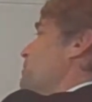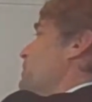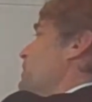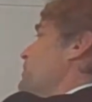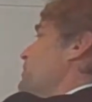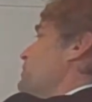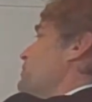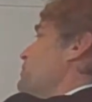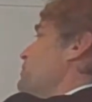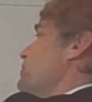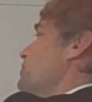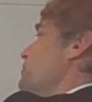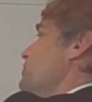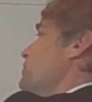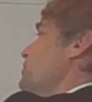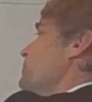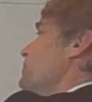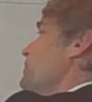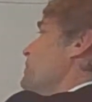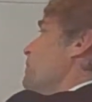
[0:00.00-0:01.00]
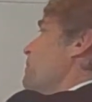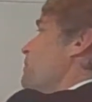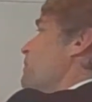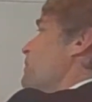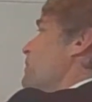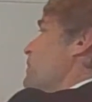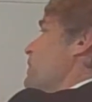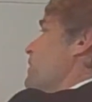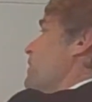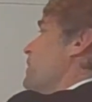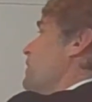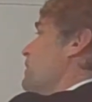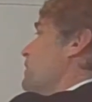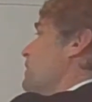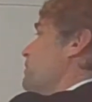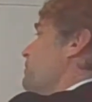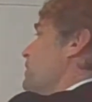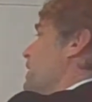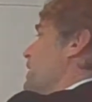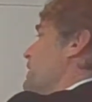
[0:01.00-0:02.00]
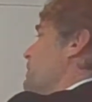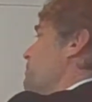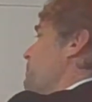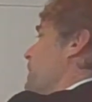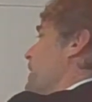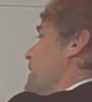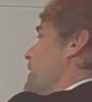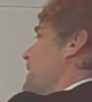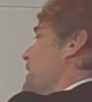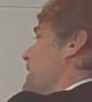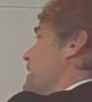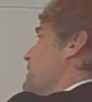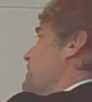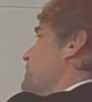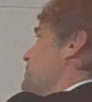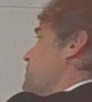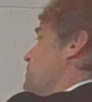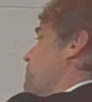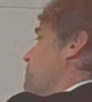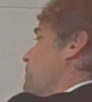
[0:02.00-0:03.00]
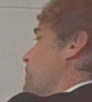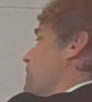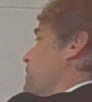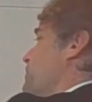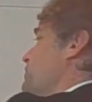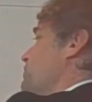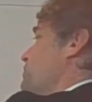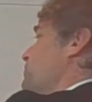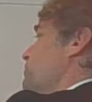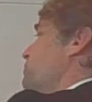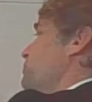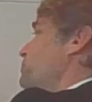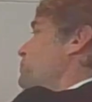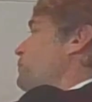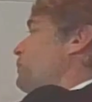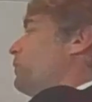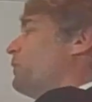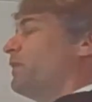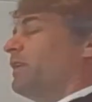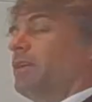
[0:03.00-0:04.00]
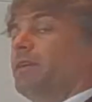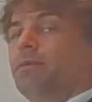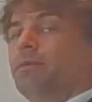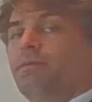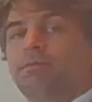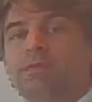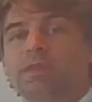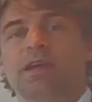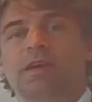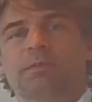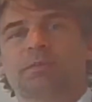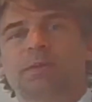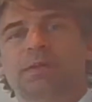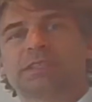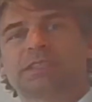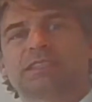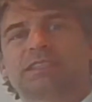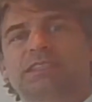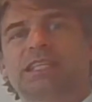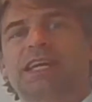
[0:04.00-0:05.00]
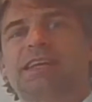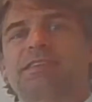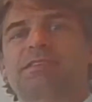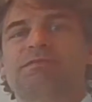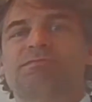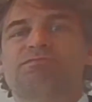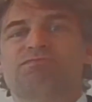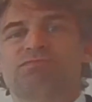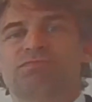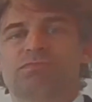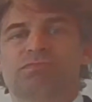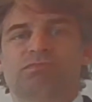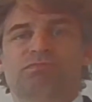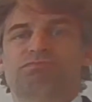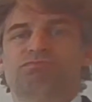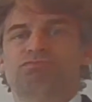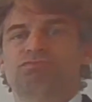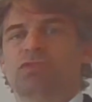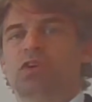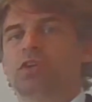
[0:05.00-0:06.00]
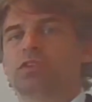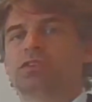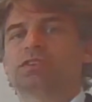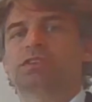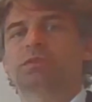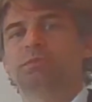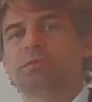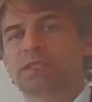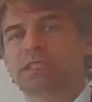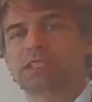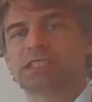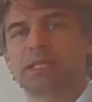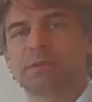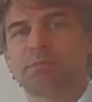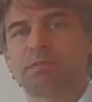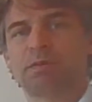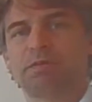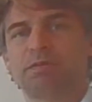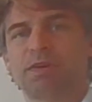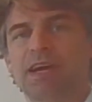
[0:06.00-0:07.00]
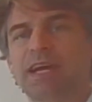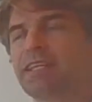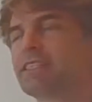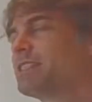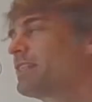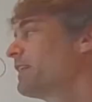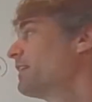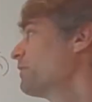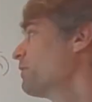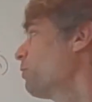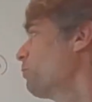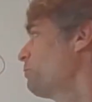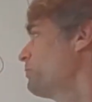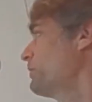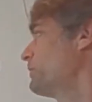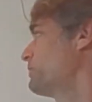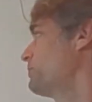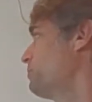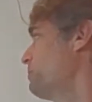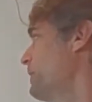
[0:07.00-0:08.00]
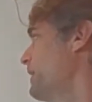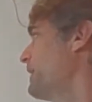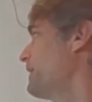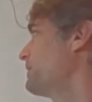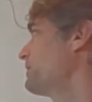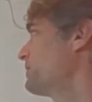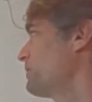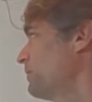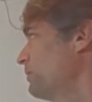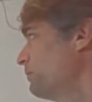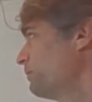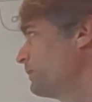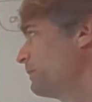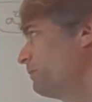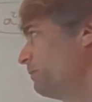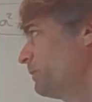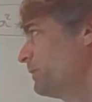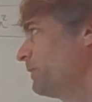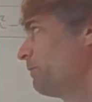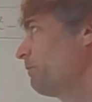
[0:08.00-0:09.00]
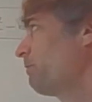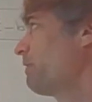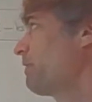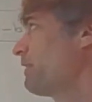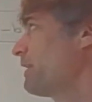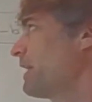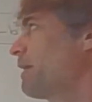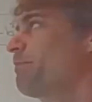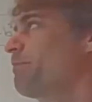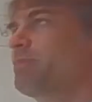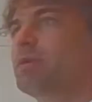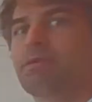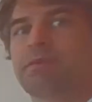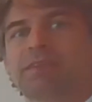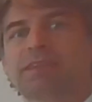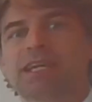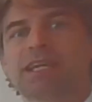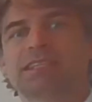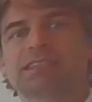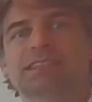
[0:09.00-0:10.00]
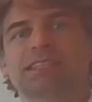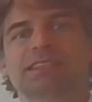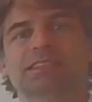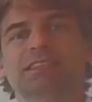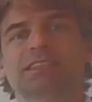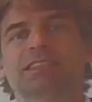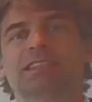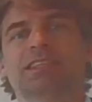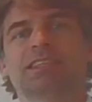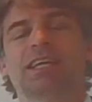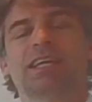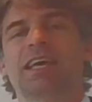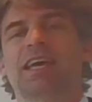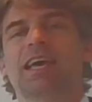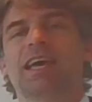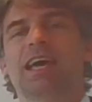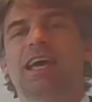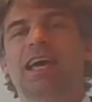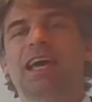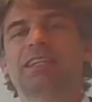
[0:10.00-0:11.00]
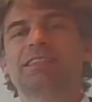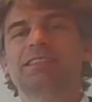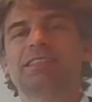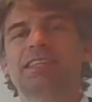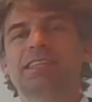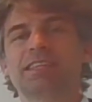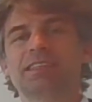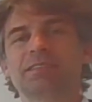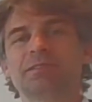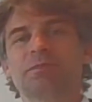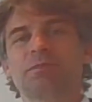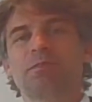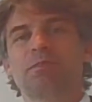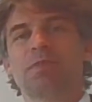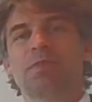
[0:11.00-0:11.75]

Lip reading: plus 2 divided by x plus 4, which can not be simplified in an obvious way. So we're very happy with that as an ending.